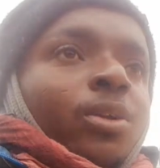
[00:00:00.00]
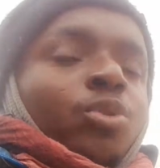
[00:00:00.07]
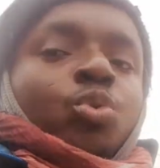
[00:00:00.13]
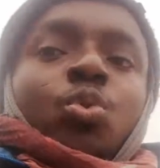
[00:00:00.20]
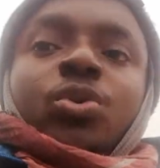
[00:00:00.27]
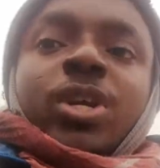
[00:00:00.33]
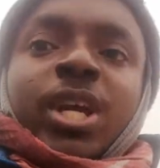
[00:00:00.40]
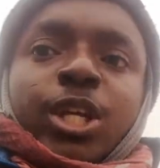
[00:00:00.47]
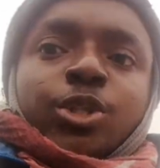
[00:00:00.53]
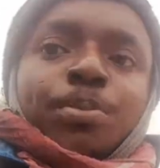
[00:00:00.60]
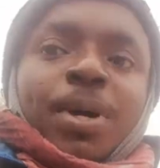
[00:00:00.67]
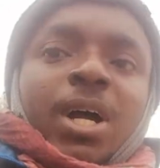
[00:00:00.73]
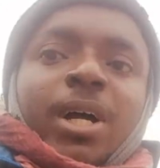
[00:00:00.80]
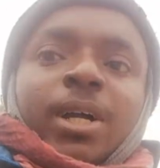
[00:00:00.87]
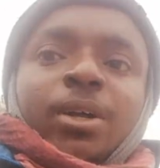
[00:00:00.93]
2 years
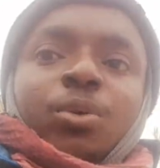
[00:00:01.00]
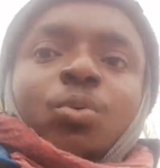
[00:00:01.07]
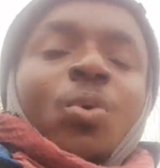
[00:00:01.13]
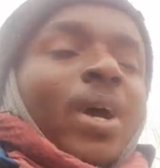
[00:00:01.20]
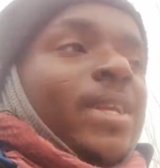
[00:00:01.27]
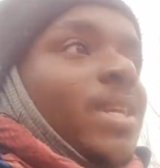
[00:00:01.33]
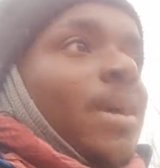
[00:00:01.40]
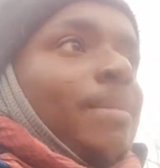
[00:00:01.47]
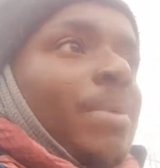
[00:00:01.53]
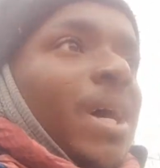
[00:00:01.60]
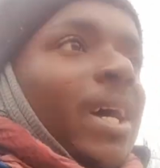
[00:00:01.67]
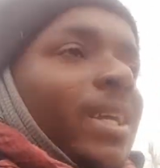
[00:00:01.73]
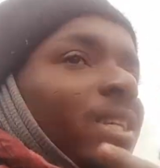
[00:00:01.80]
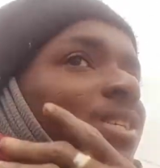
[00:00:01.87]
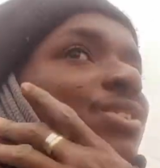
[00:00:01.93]
back, 1 year
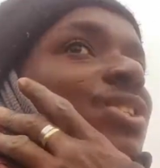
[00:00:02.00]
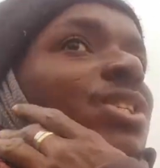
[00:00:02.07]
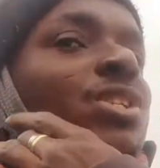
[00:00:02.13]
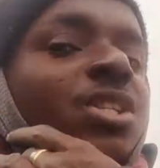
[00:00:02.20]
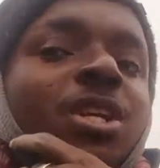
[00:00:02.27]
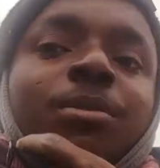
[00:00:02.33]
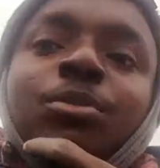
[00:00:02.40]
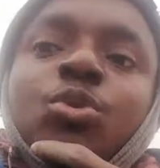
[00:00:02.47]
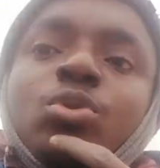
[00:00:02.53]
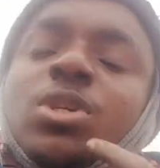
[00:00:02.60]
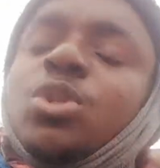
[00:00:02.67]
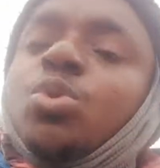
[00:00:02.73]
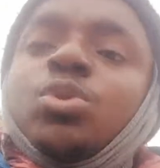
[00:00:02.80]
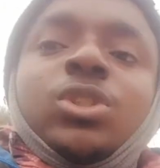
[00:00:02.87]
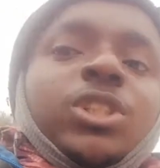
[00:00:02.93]
back is the same, you
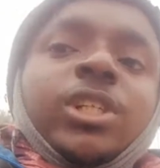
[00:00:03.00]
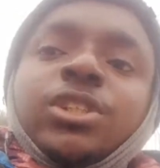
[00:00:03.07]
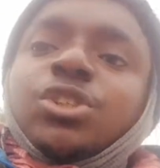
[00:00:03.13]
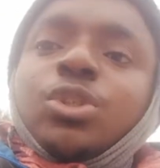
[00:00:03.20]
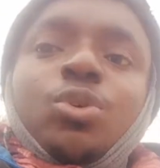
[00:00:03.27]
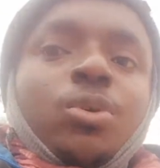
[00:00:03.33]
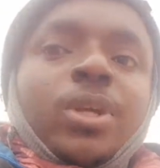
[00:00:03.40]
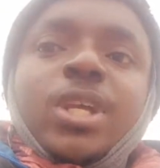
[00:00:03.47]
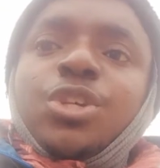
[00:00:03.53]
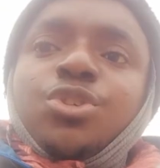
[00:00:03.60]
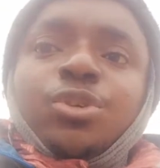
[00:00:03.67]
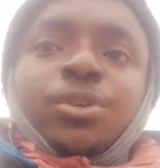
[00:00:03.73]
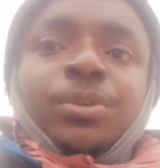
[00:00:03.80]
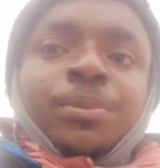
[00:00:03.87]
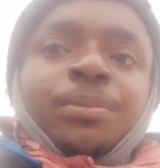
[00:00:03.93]
need to change
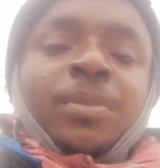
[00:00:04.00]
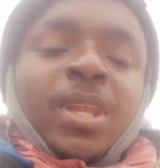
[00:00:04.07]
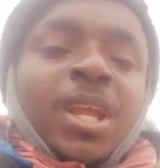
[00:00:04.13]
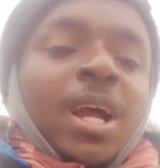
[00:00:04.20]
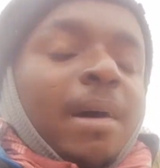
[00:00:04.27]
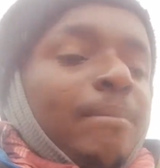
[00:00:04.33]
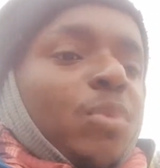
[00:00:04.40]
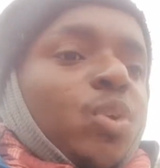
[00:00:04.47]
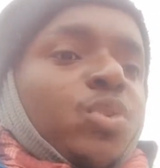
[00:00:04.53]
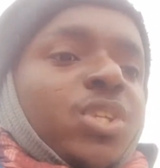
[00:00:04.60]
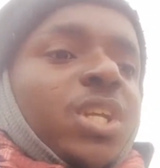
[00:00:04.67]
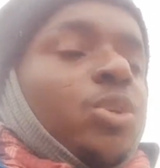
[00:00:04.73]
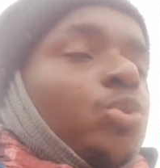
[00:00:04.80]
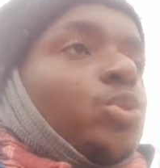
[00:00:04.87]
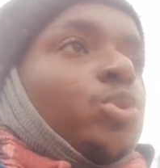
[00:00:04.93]
location. I'm not
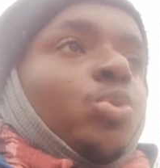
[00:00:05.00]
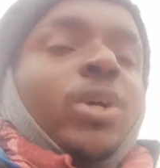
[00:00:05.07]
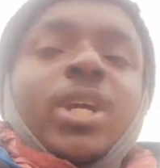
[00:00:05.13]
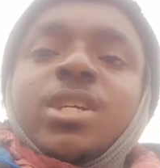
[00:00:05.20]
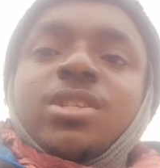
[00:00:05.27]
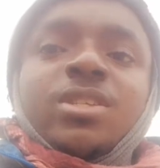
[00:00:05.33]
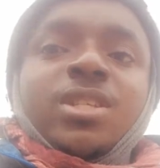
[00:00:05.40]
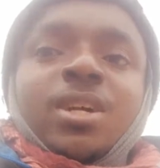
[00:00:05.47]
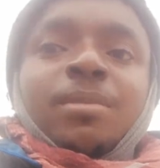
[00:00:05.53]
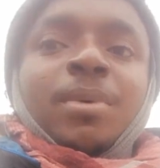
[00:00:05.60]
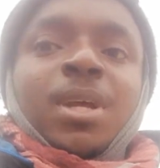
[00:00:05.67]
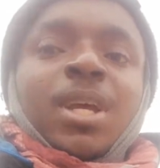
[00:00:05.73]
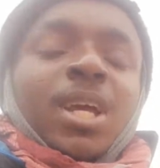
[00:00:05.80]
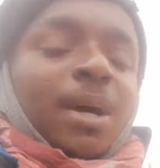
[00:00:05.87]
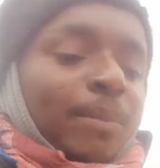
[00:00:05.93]
saying you should hate them.
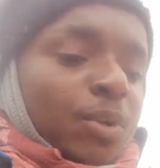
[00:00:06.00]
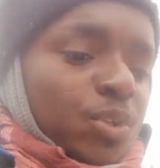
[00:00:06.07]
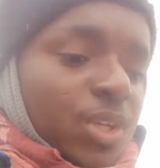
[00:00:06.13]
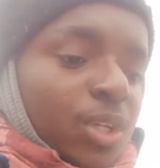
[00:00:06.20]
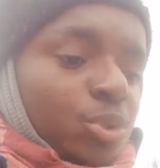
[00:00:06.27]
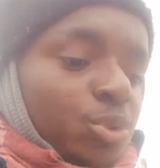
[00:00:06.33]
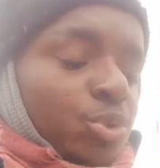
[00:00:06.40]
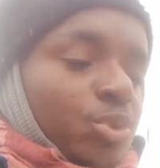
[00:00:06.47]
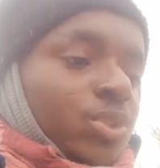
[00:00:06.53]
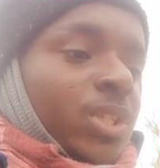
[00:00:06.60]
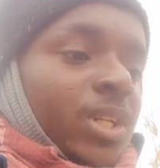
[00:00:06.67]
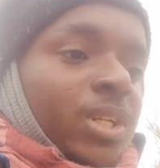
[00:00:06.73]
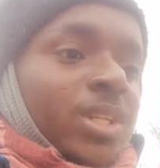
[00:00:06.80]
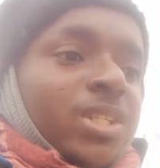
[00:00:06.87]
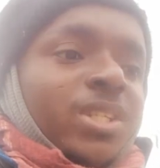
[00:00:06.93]
I'm not saying you should
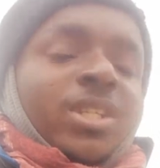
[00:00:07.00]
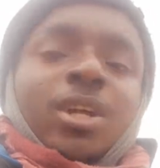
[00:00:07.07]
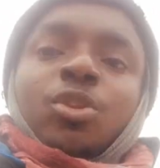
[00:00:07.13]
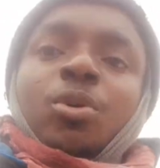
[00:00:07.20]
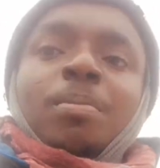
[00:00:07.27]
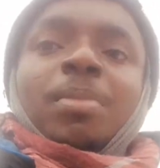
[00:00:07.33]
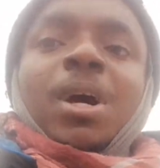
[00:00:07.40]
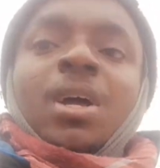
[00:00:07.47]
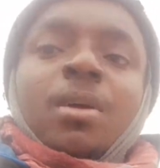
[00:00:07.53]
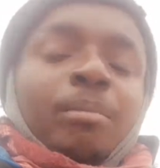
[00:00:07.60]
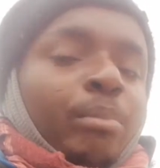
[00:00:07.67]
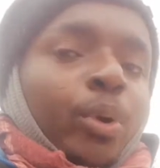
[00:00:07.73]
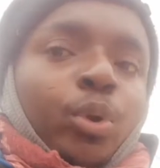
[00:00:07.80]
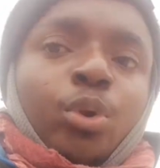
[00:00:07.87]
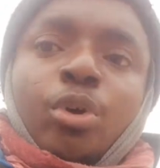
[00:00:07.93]
delete the number,
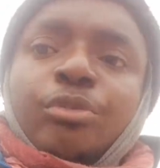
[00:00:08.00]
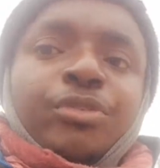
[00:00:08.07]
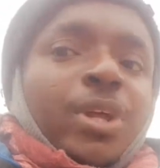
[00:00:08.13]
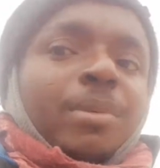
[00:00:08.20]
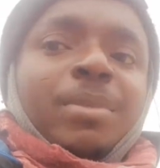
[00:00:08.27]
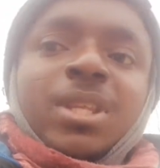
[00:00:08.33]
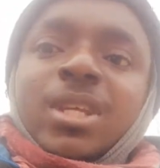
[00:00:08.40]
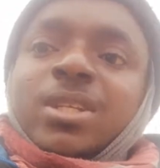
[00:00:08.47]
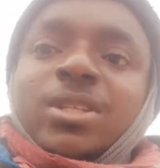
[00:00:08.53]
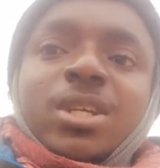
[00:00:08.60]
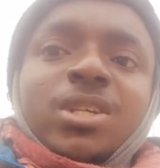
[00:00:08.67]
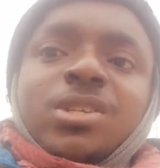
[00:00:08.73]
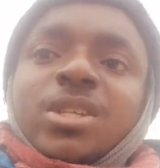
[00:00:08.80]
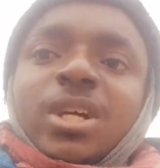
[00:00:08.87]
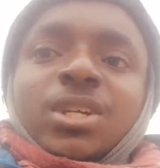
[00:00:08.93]
but love them in a
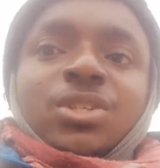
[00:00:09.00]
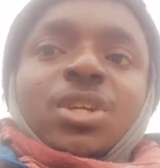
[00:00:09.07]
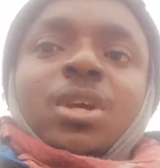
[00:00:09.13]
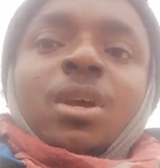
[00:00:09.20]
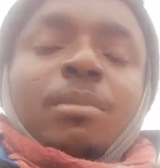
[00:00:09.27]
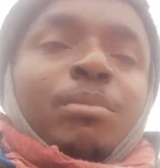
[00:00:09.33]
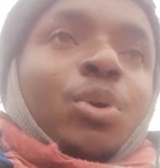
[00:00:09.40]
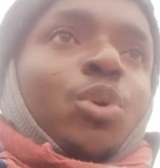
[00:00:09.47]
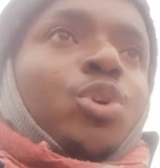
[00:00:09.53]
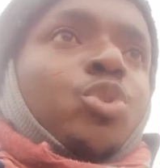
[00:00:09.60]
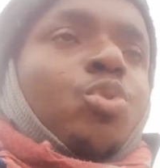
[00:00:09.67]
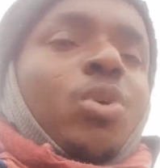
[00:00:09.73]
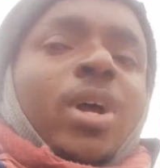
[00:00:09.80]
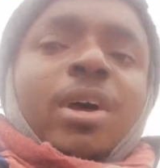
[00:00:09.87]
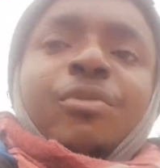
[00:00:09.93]
distance, because
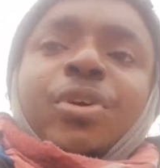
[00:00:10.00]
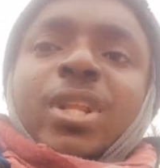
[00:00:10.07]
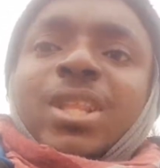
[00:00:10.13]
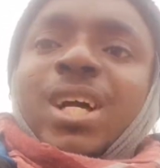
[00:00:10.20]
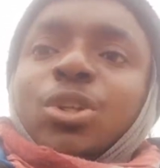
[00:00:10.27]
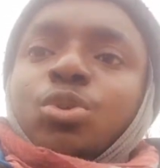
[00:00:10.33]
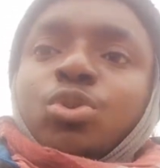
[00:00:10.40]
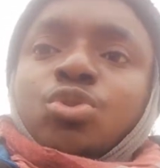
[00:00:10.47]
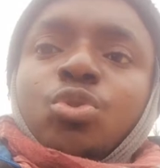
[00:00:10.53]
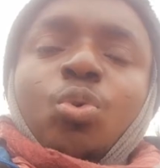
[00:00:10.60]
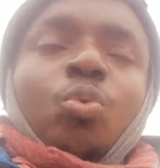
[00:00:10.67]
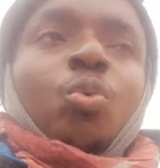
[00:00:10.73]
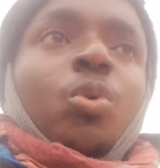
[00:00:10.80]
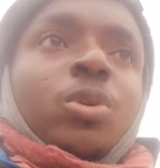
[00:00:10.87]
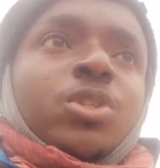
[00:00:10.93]
whoever that does
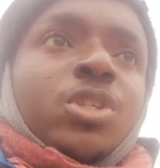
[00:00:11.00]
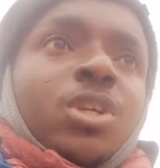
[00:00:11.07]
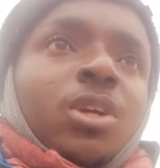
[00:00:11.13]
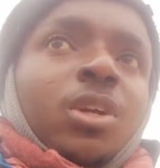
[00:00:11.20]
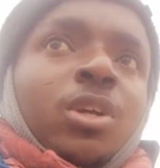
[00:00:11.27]
not want